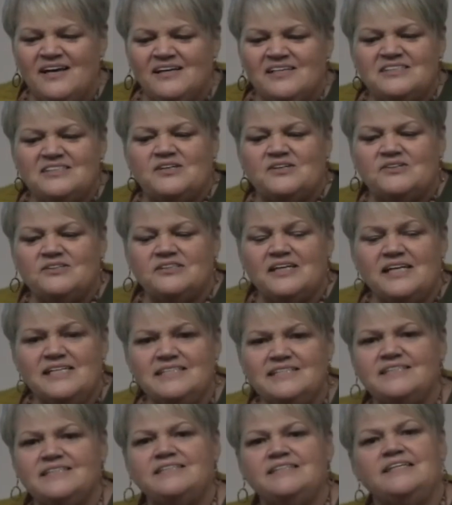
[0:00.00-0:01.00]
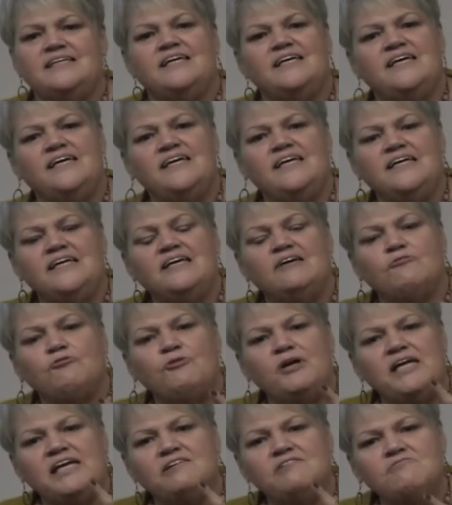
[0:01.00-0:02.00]
So let's see if
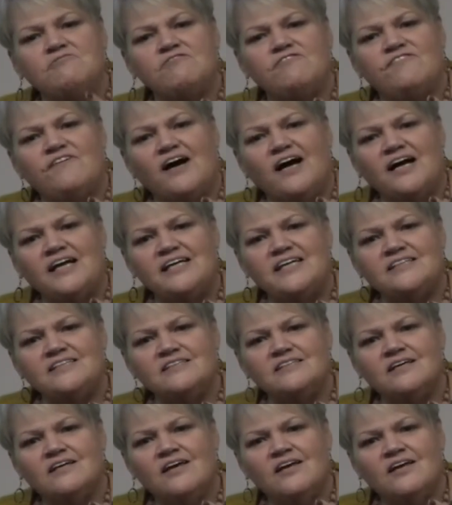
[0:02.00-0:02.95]
we can find